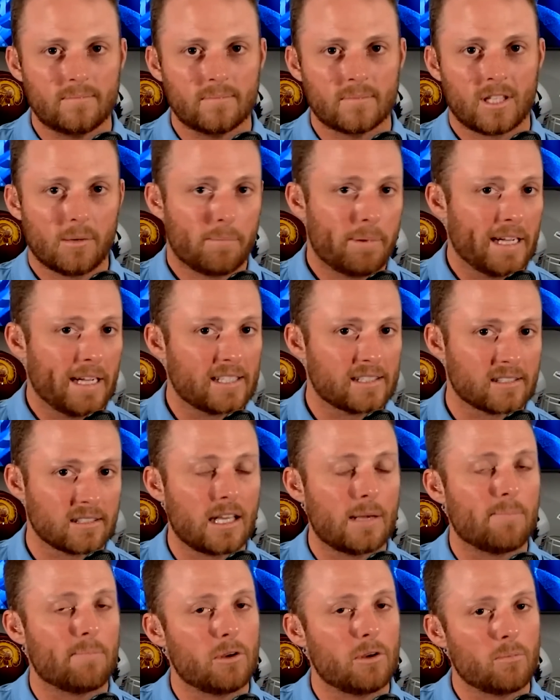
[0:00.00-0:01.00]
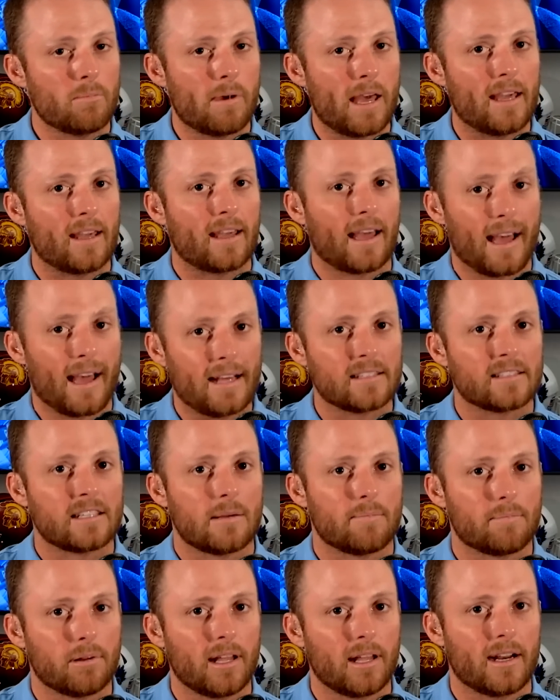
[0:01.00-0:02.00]
The biggest leap you make as
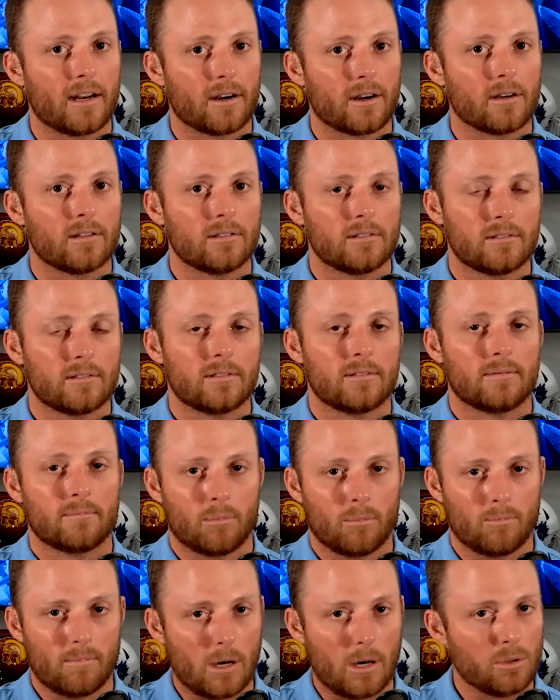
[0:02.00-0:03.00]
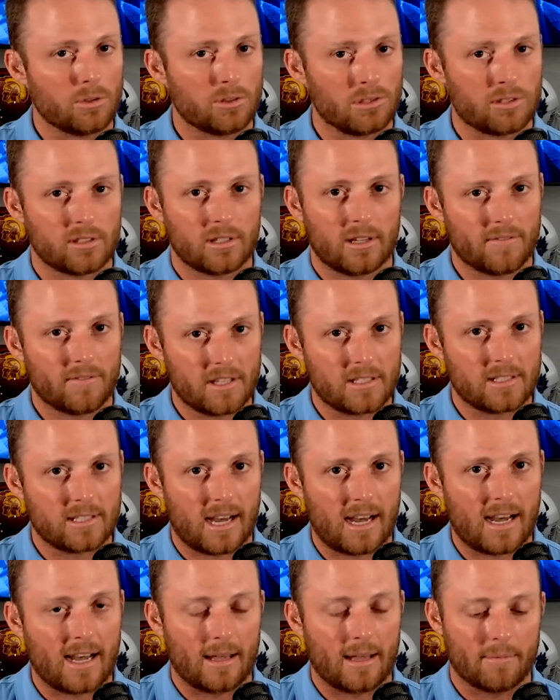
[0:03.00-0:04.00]
a player most of the
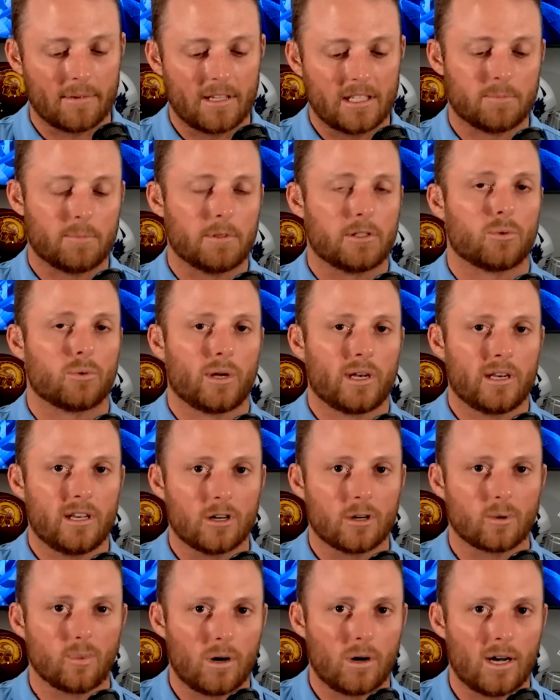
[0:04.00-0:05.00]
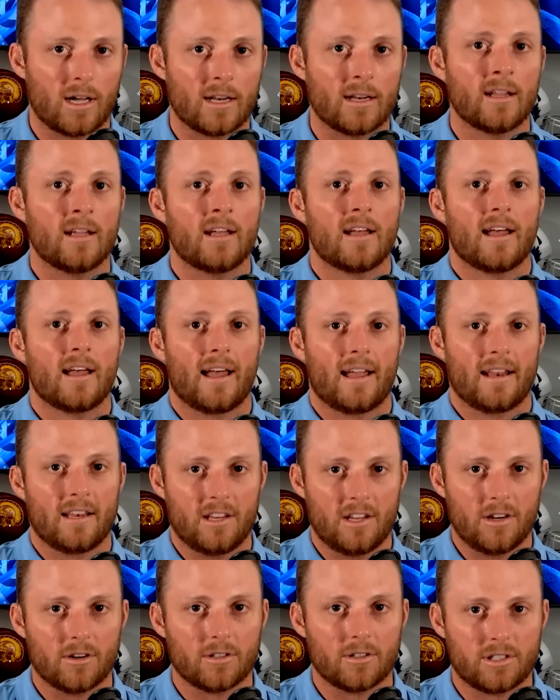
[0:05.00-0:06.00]
time is between year one and
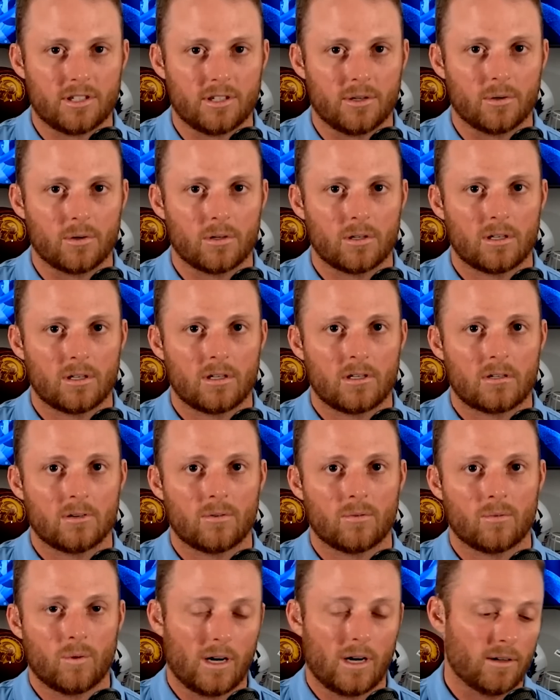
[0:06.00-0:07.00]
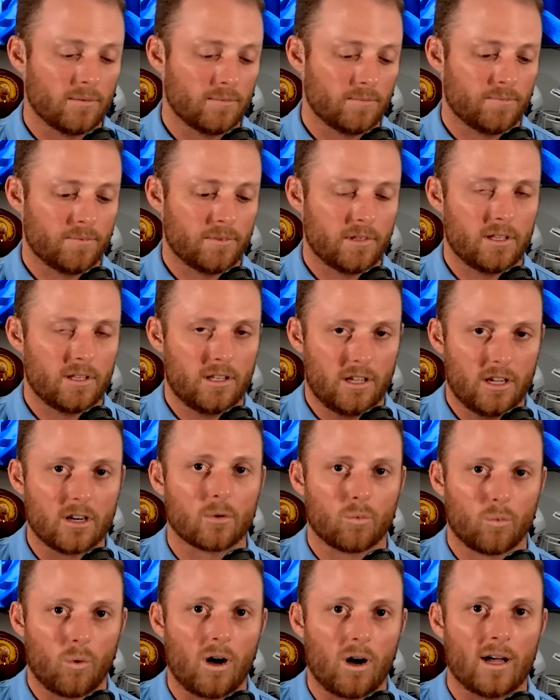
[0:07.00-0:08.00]
year two. Well,
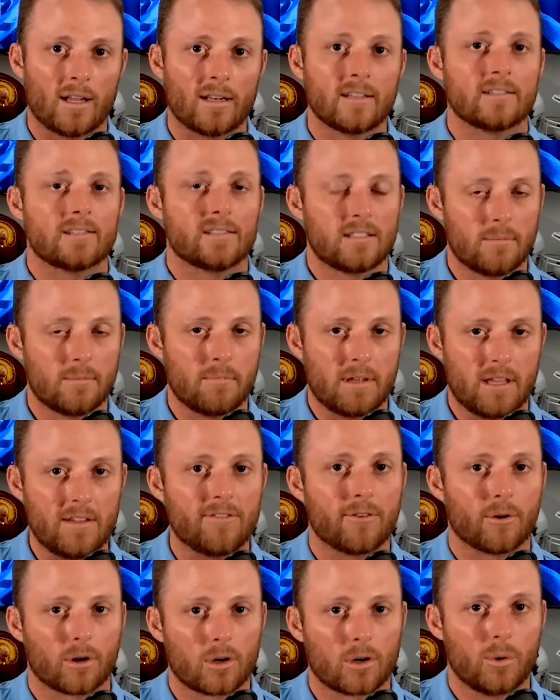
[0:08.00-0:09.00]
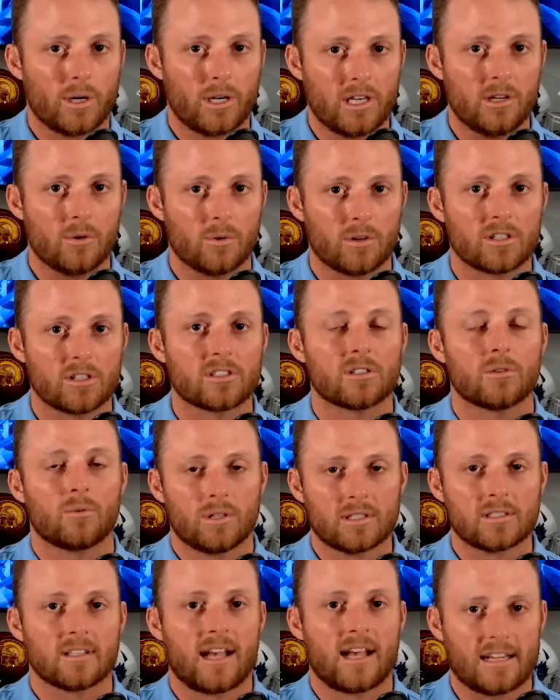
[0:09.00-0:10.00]
year one to me for Quinn Ewers
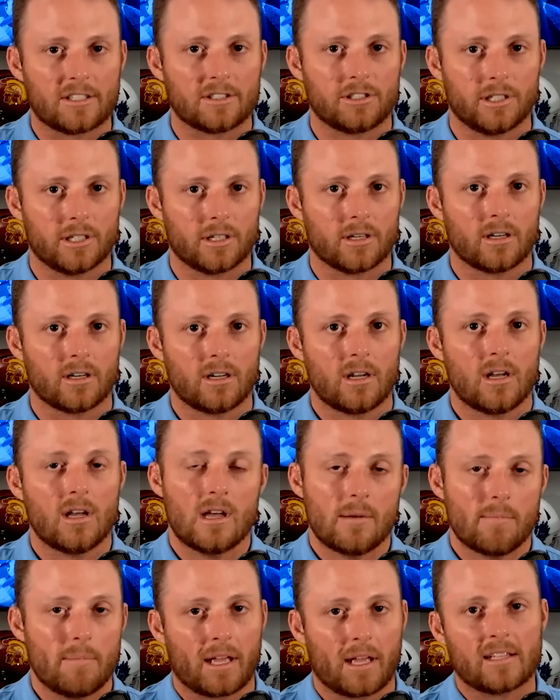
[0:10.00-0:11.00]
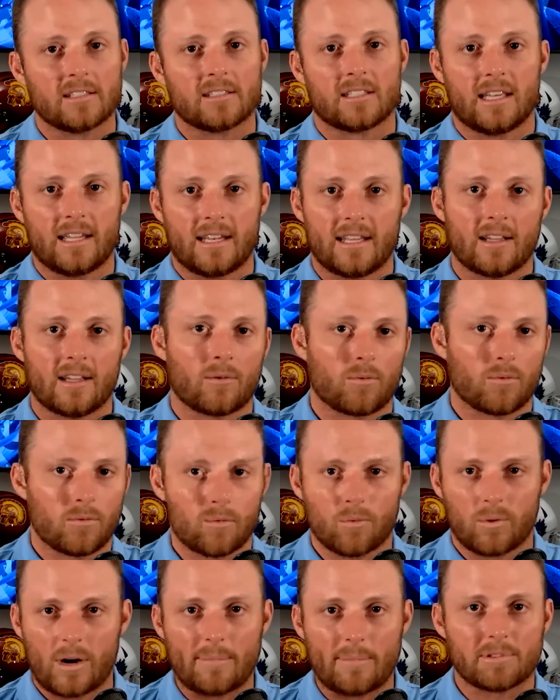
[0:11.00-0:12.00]
was last year, because getting
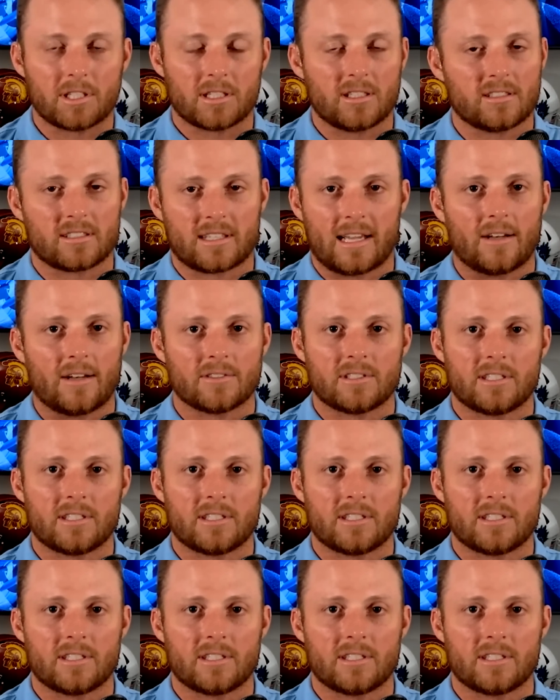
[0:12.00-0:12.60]
reps on the scout